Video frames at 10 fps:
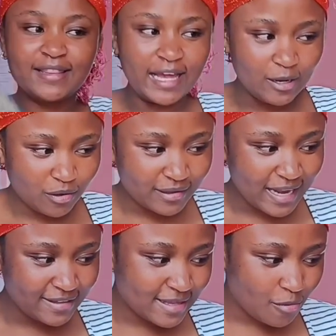They look
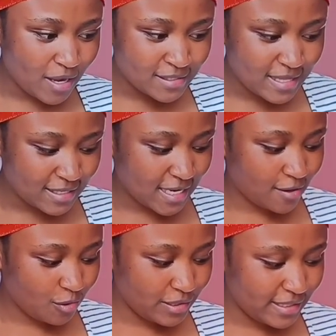like the ones that
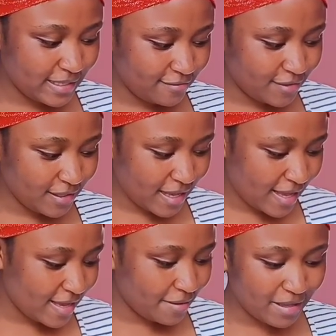are Old Navy.
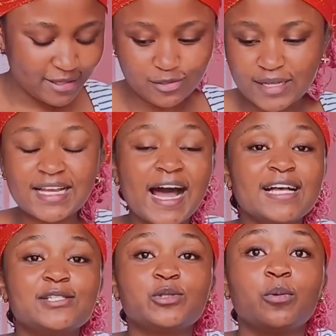Hey, but these ones
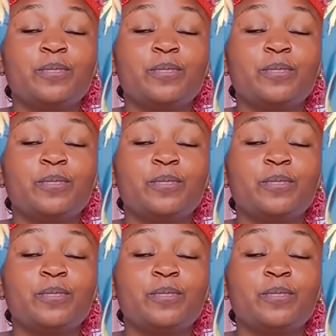are so